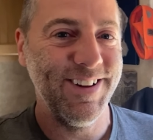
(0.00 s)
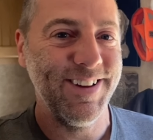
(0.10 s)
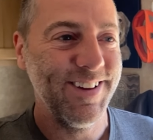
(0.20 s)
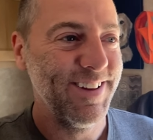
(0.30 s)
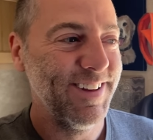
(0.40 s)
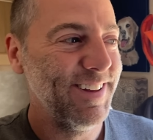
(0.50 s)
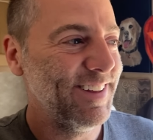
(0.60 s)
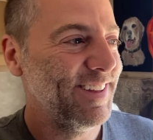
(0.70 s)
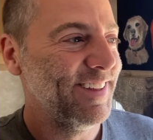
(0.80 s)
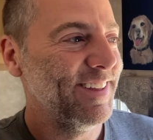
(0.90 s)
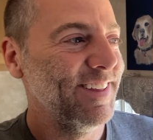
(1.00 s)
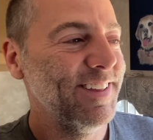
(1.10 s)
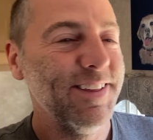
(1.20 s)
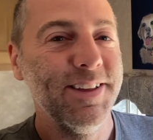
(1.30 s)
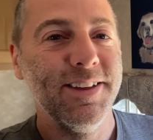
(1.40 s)

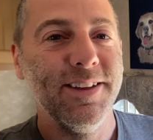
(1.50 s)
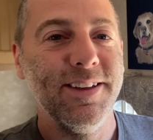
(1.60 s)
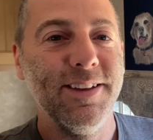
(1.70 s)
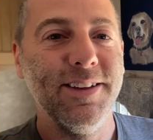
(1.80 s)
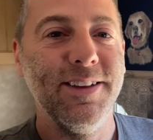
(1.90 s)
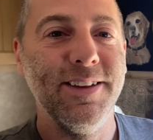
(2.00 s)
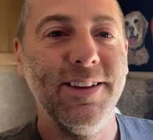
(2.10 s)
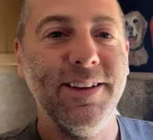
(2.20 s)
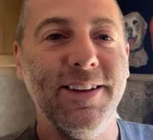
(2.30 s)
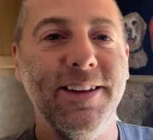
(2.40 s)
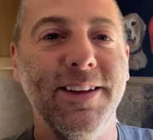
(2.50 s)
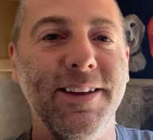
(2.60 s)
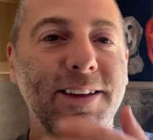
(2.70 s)
No one is speaking in this clip.